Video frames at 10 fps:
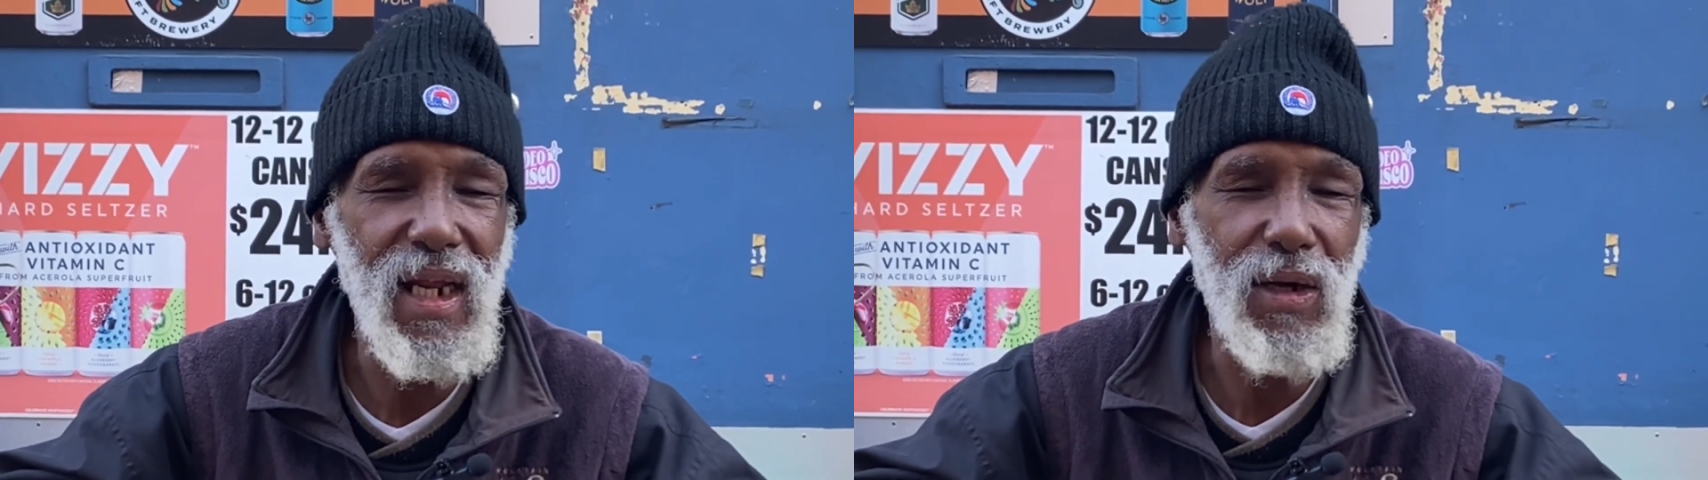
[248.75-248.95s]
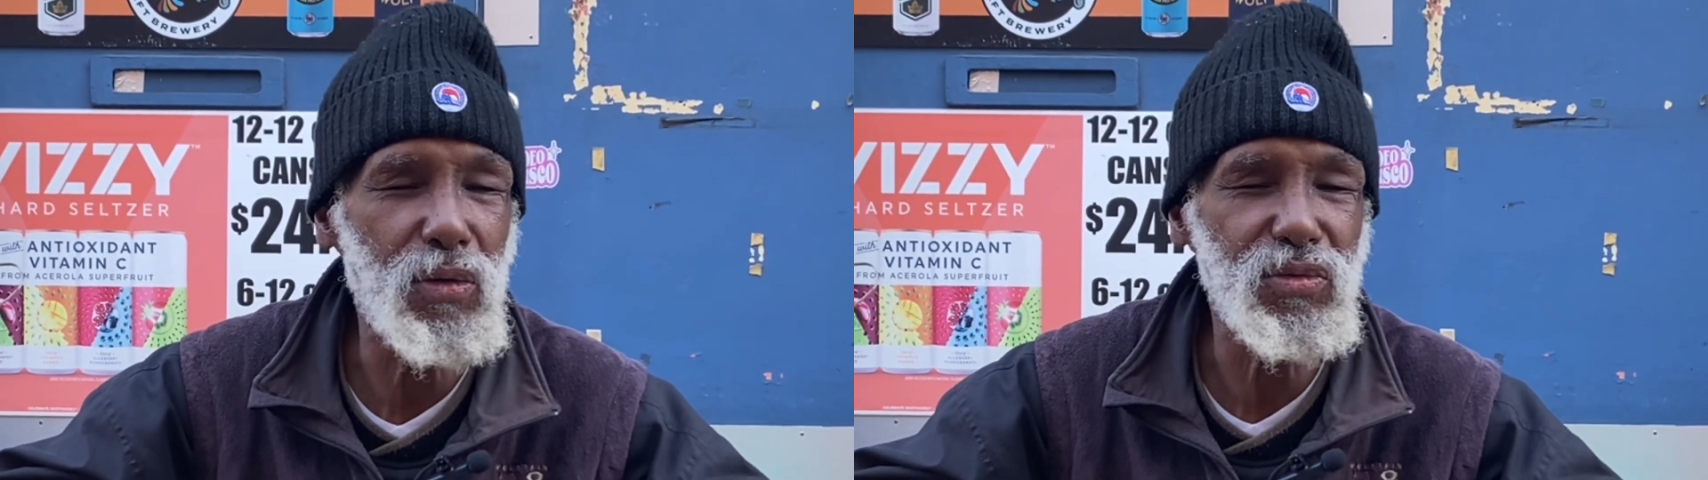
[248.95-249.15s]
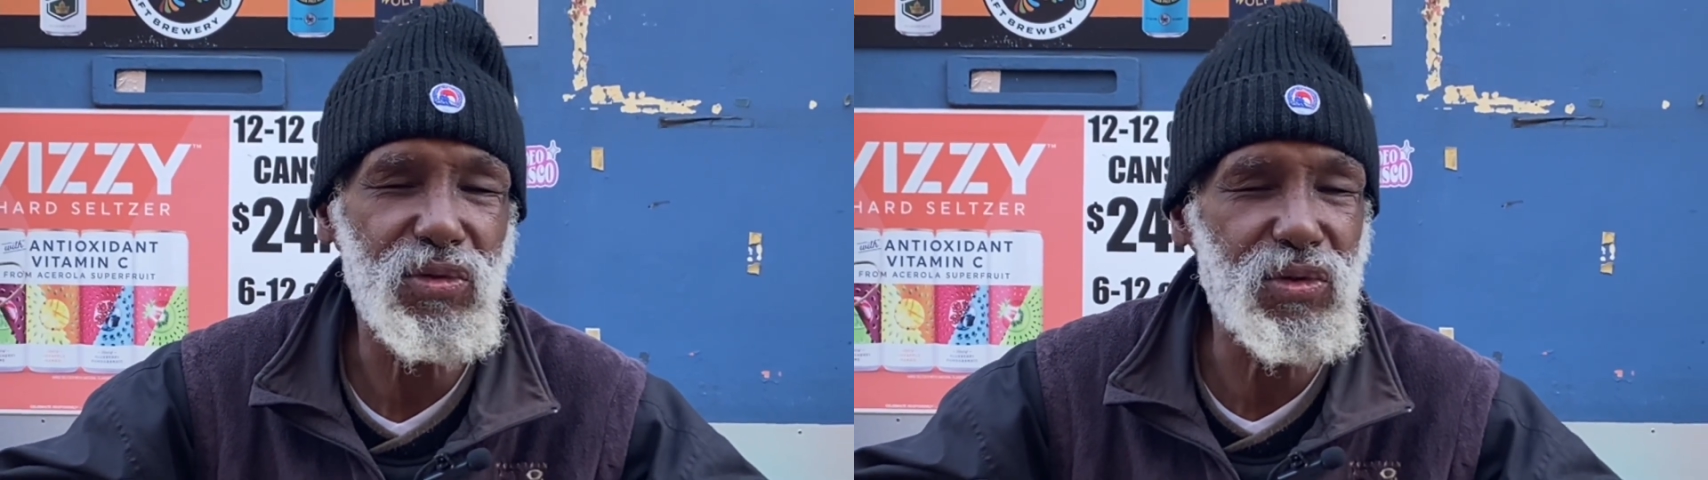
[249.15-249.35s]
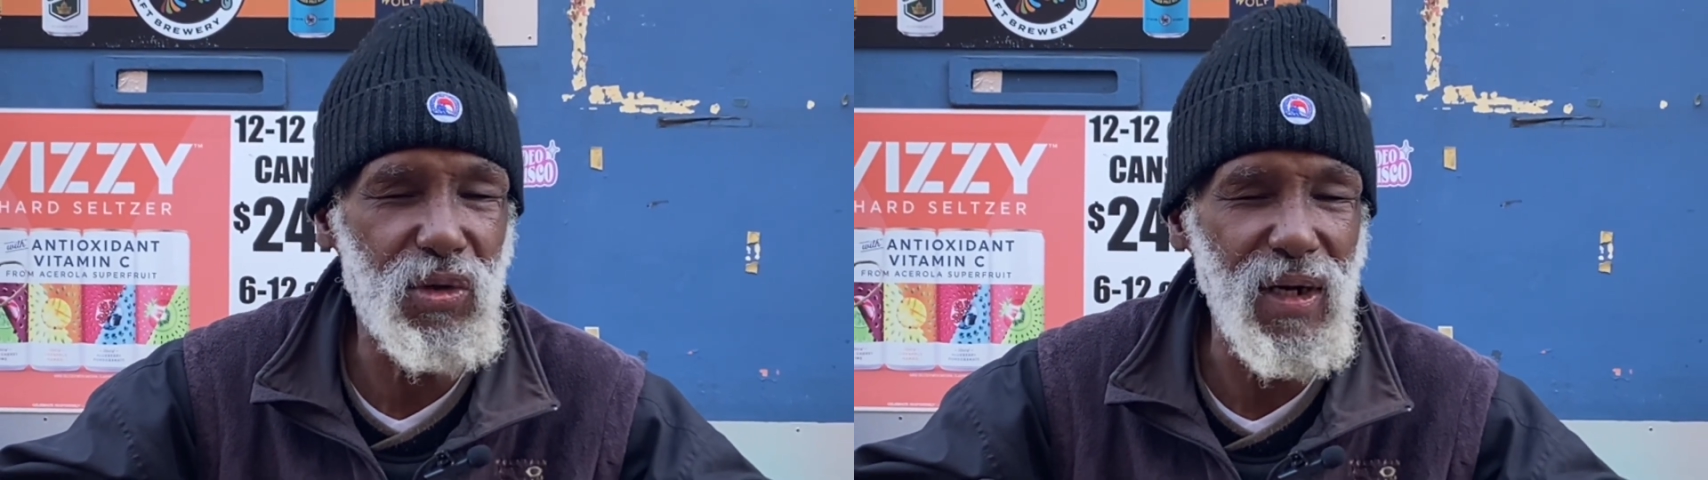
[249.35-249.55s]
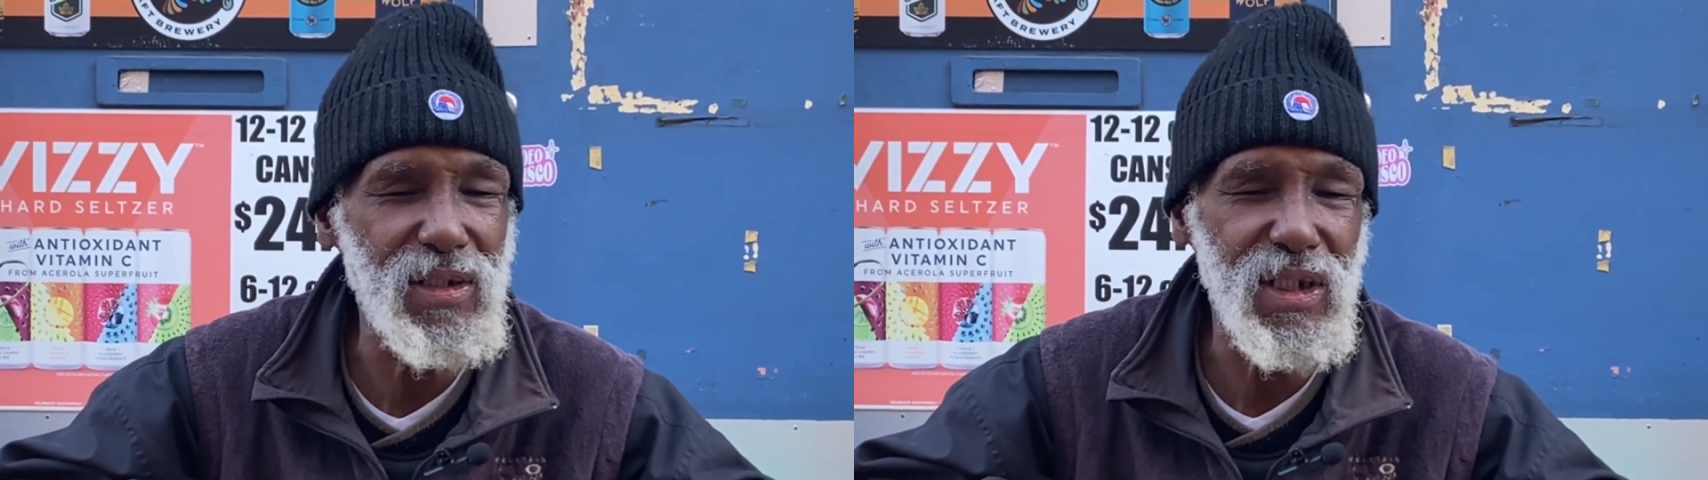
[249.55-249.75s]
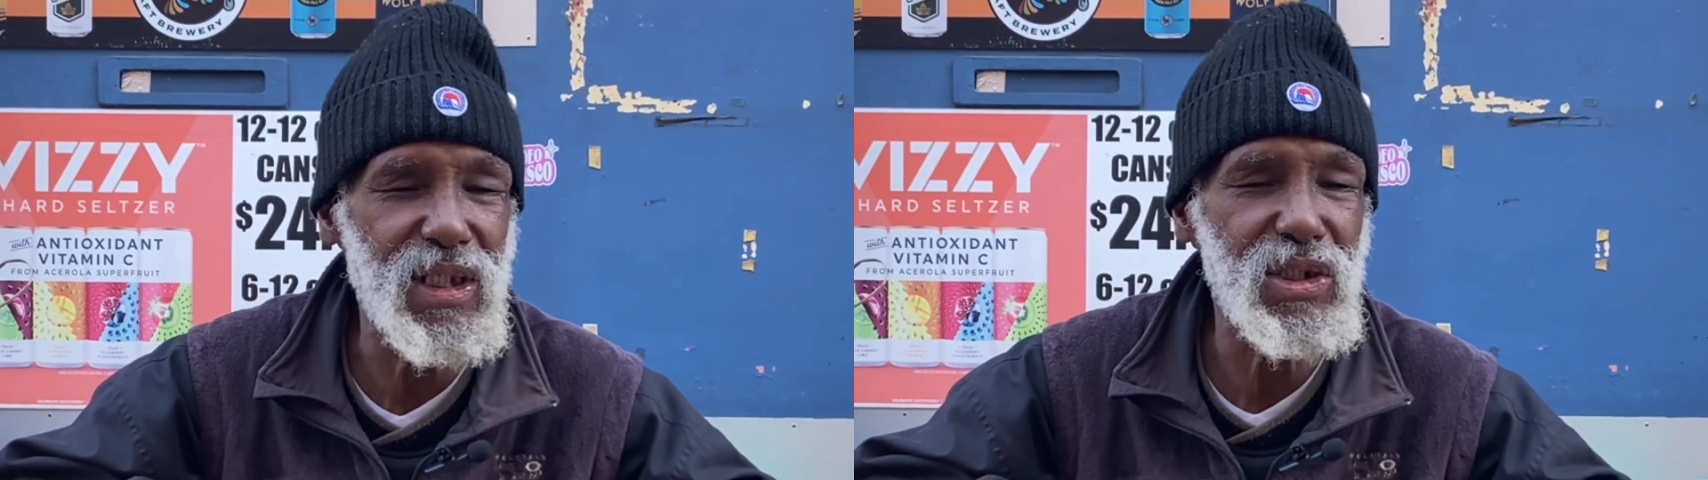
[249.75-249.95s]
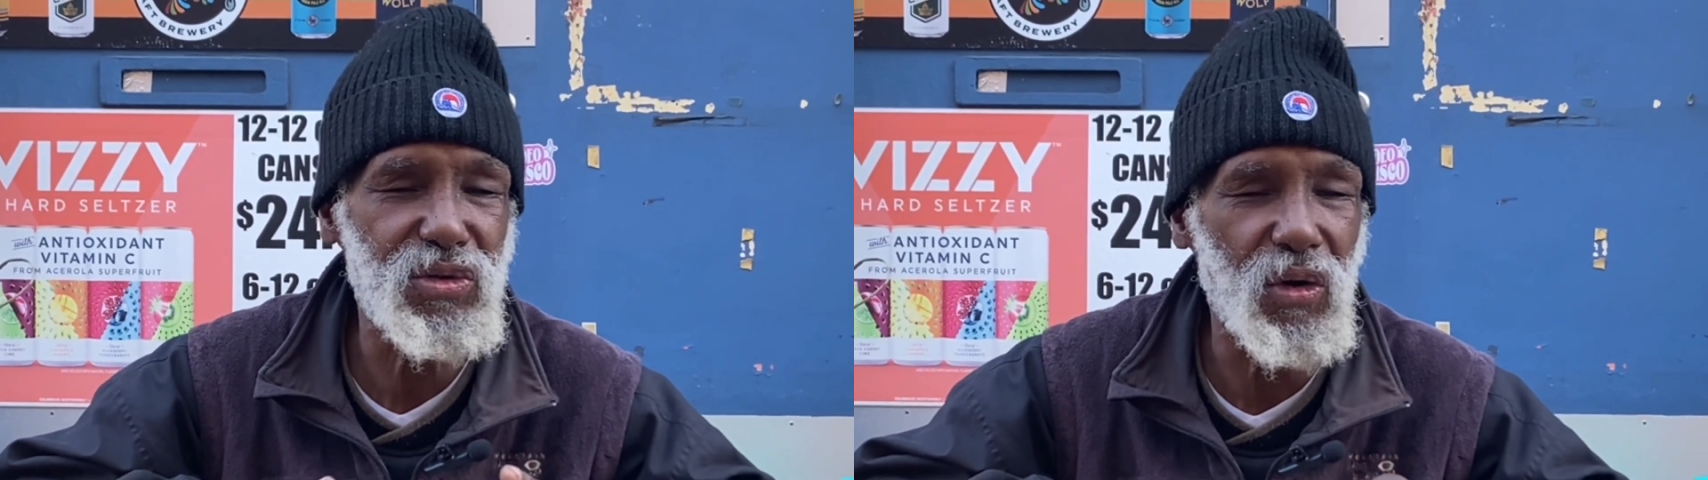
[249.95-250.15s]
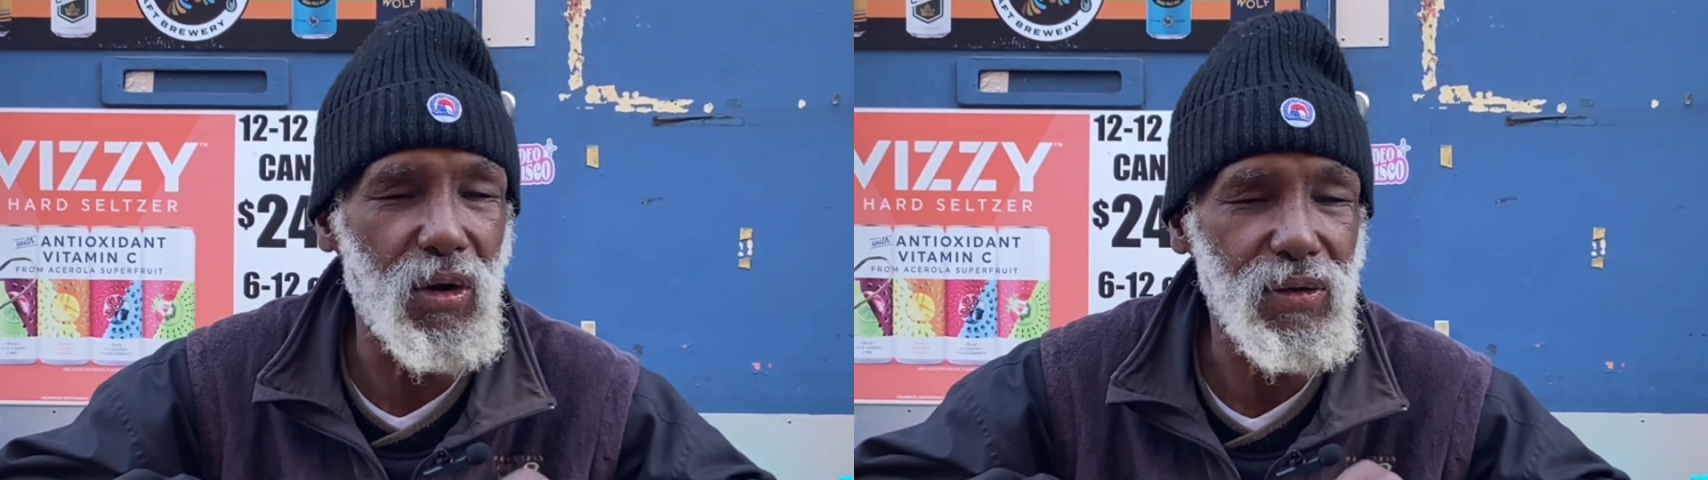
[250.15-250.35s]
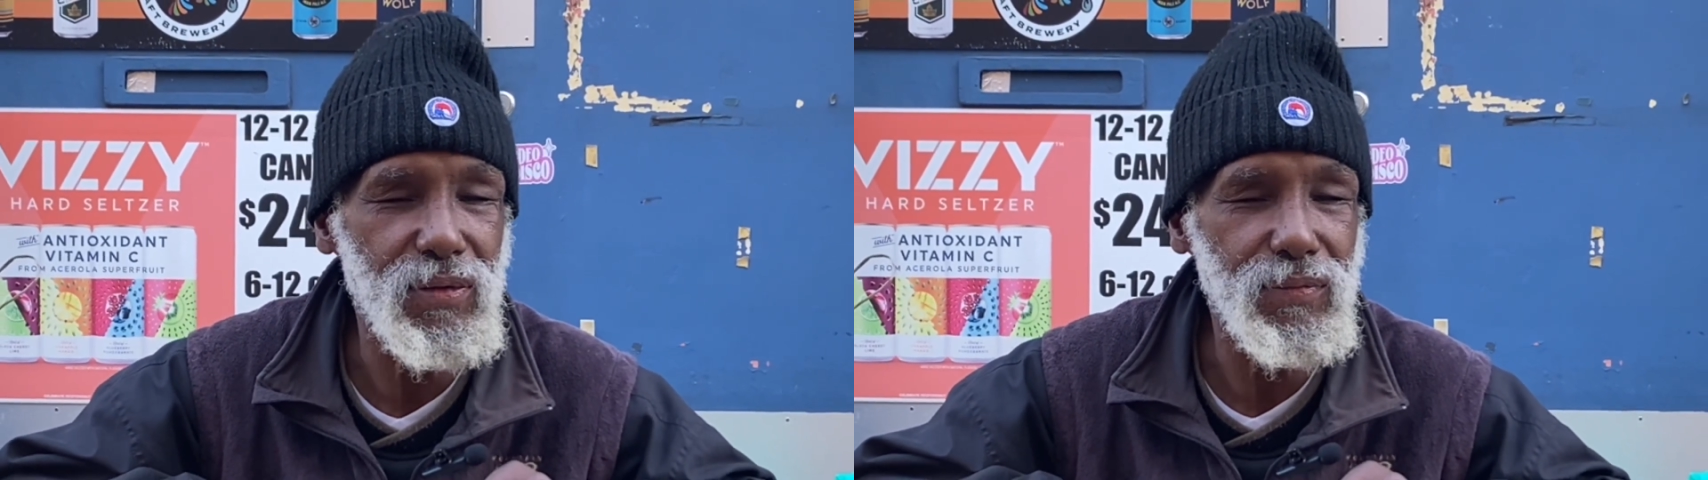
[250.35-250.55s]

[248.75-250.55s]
I don't drink to get drunk.